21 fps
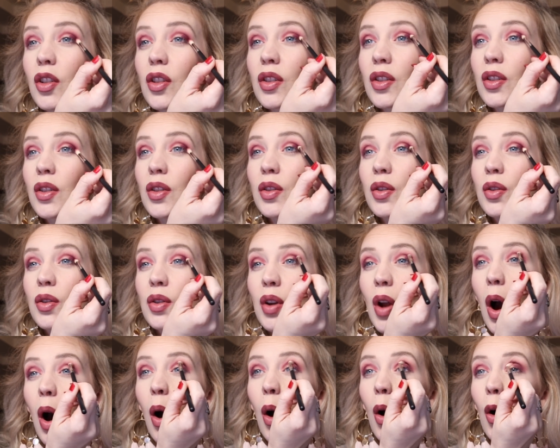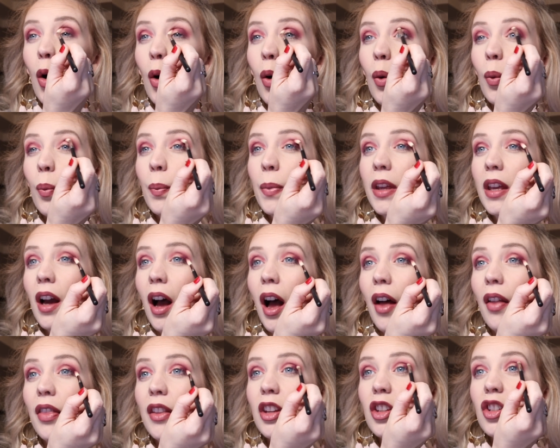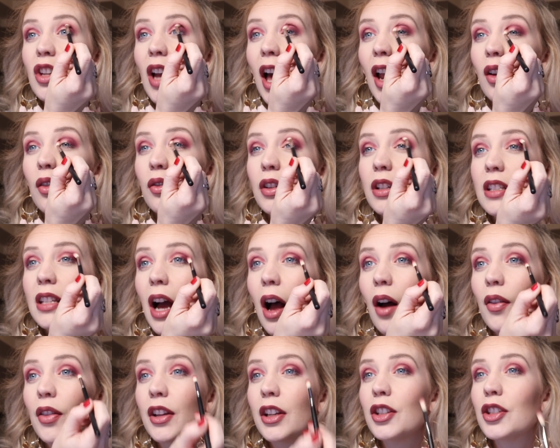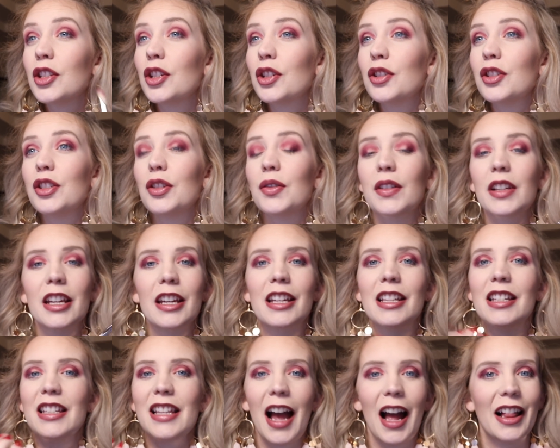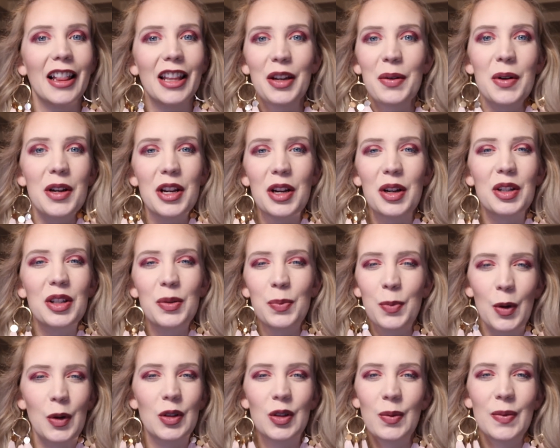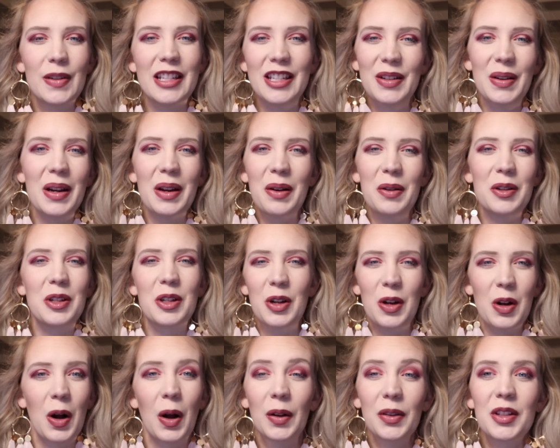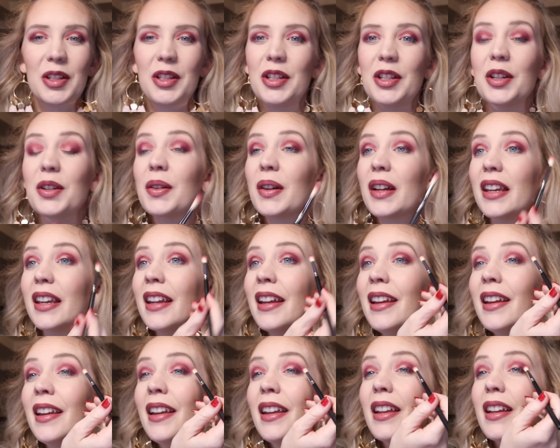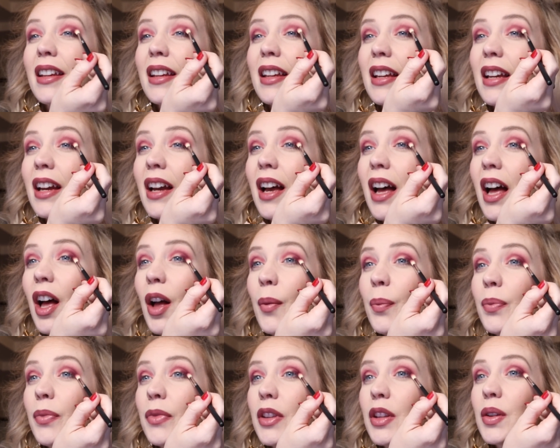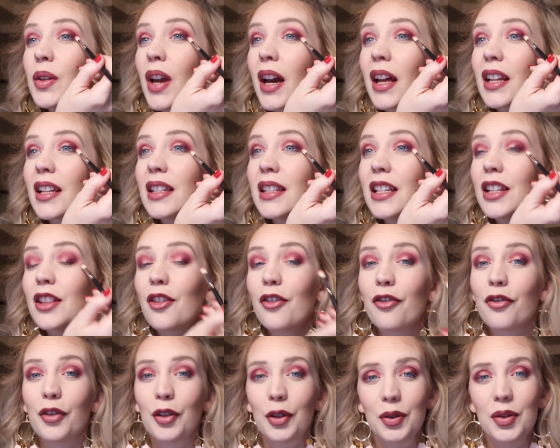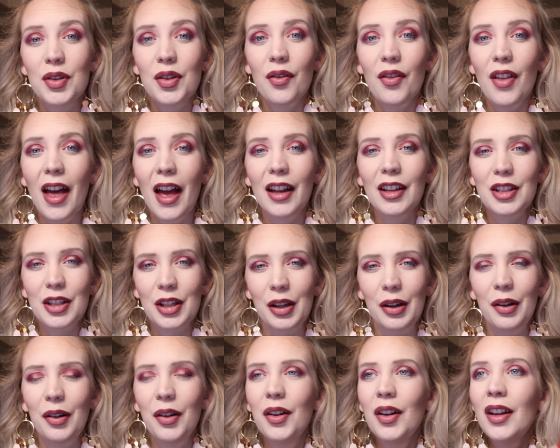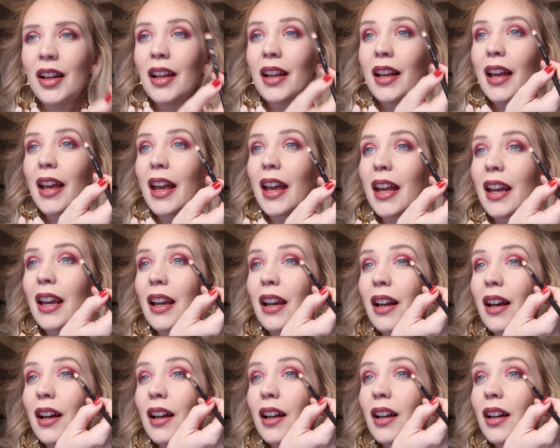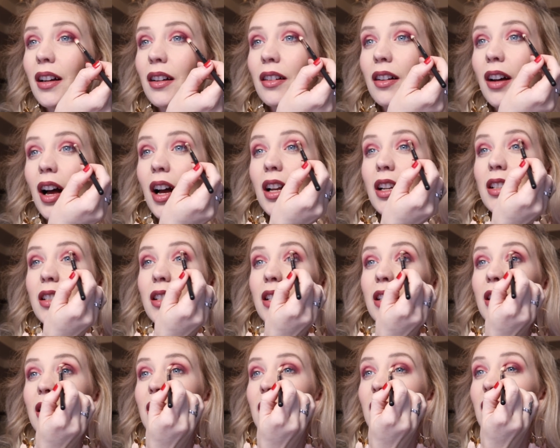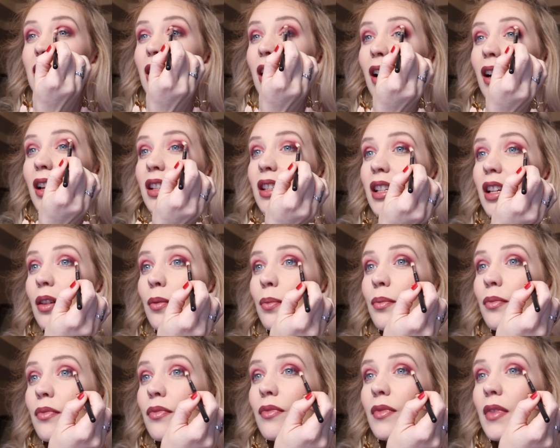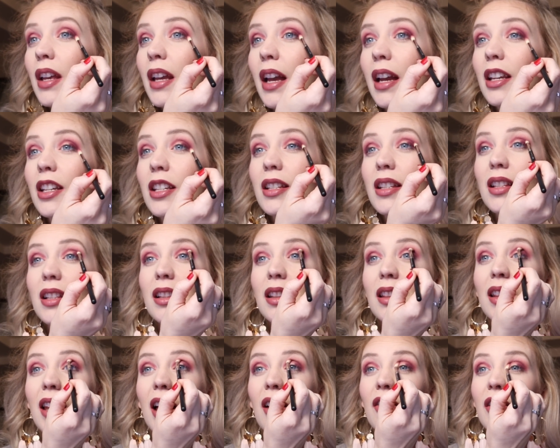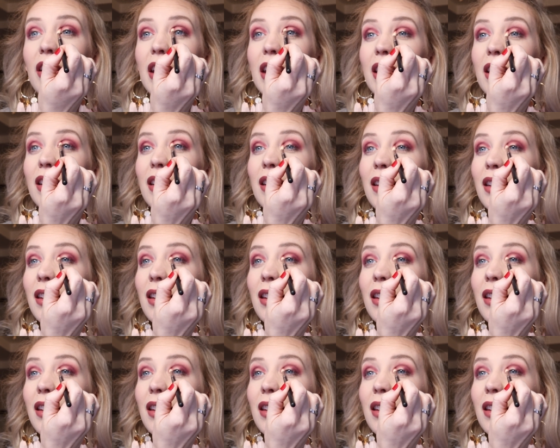just to know beyond the shadow of a doubt that you're doing exactly what you're supposed to be doing, what you're called to do. And you kind of see the fruits of that too. And oh gosh, it's just awesome. Like, I just love it.